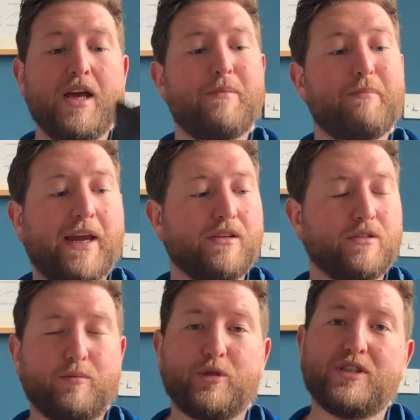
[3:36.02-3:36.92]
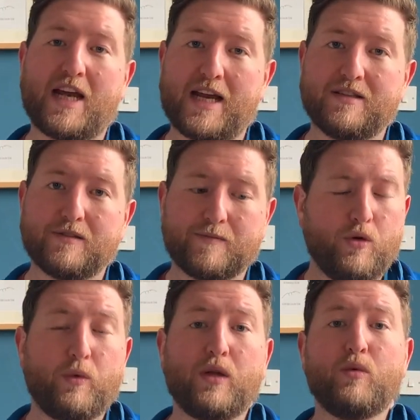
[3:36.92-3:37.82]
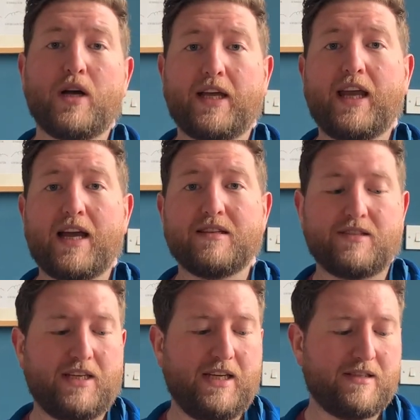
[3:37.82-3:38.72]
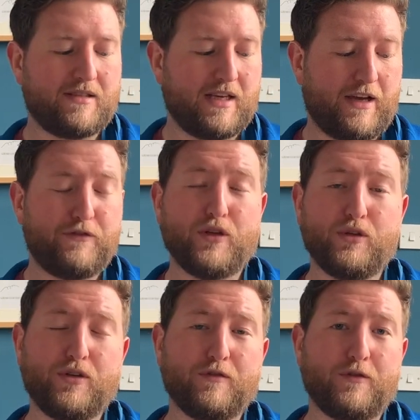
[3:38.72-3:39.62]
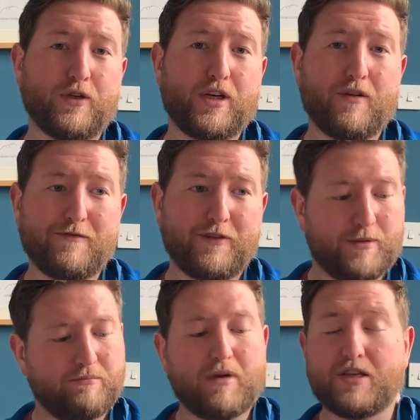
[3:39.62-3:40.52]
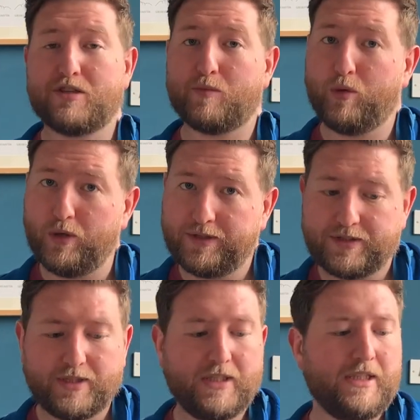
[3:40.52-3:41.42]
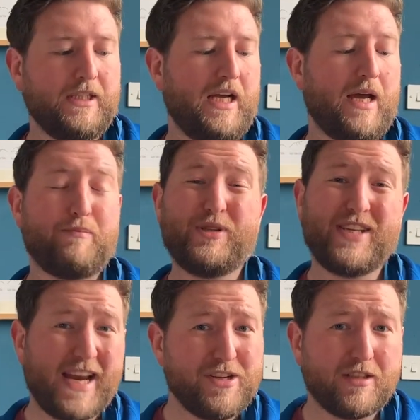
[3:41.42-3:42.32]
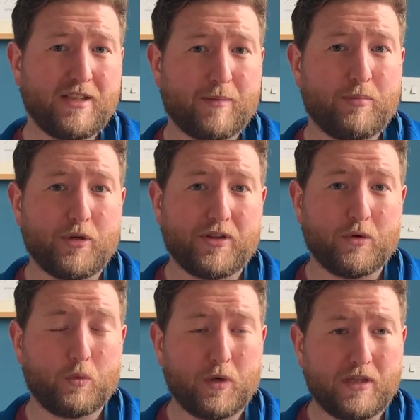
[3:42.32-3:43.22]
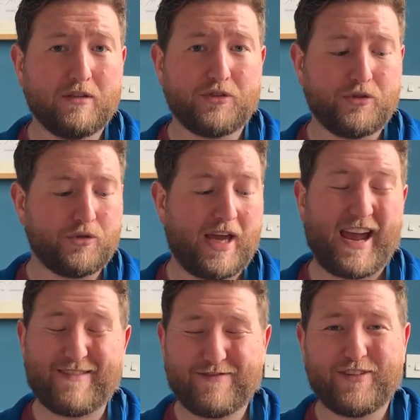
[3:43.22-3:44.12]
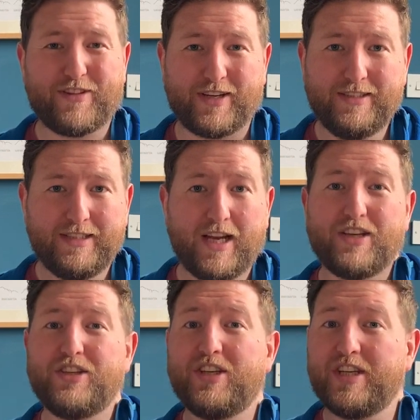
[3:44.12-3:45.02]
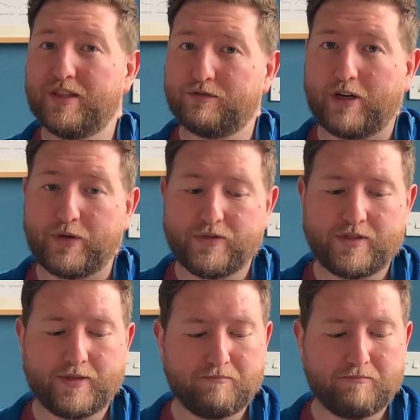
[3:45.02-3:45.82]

Meindl Bhutans. Well, what I can say is that if you're looking for comfort and support, and potentially a boot that will do everything year round,